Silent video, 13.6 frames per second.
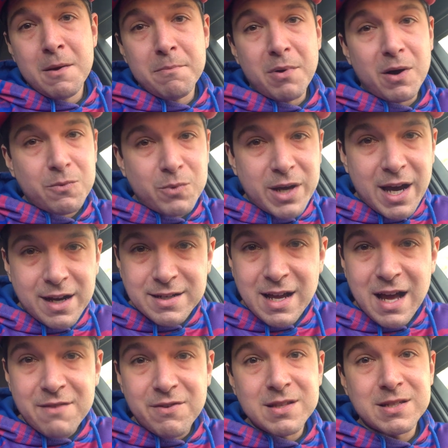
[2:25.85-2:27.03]
but we got to
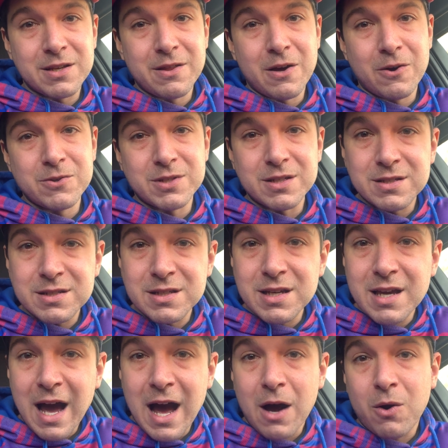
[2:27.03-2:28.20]
dive into those and
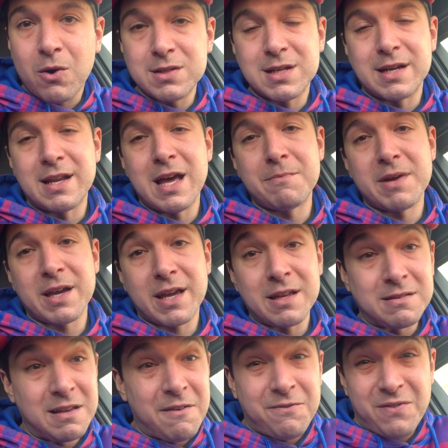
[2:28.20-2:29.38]
see how dynamic
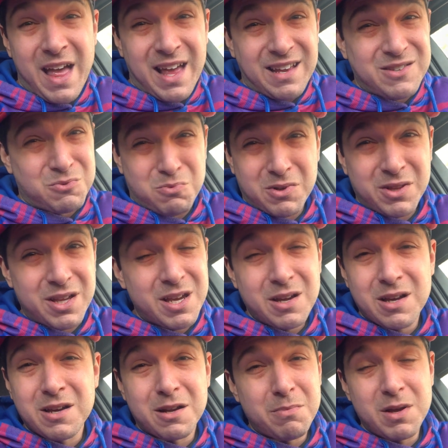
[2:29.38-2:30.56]
and if that is really
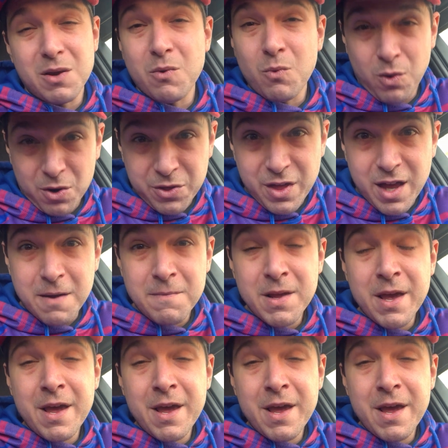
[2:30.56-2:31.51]
going to be worth it.